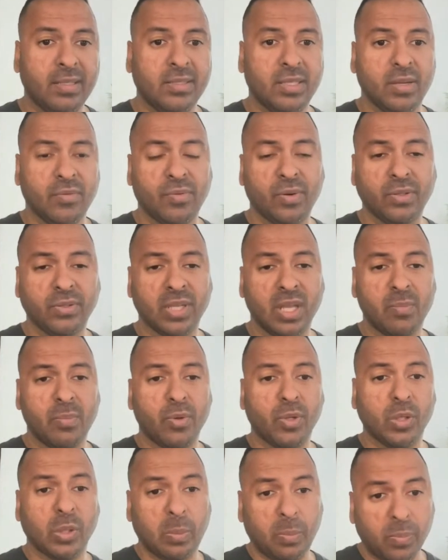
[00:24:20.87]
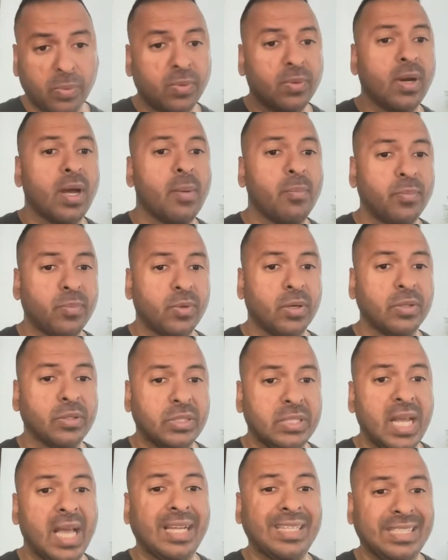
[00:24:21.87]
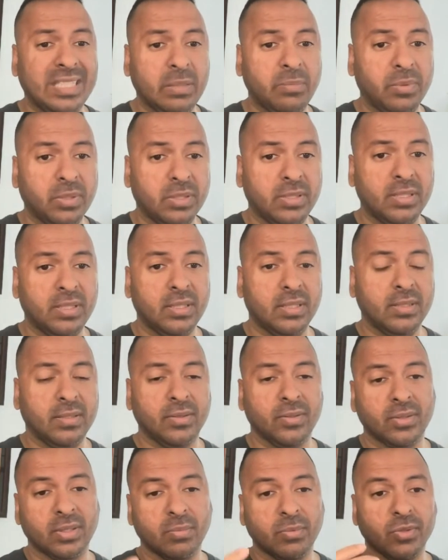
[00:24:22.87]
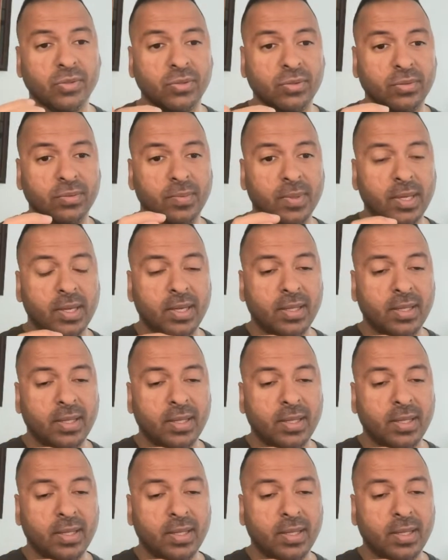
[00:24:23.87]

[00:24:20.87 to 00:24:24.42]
Say for example, like prompt chat gpt, you're able to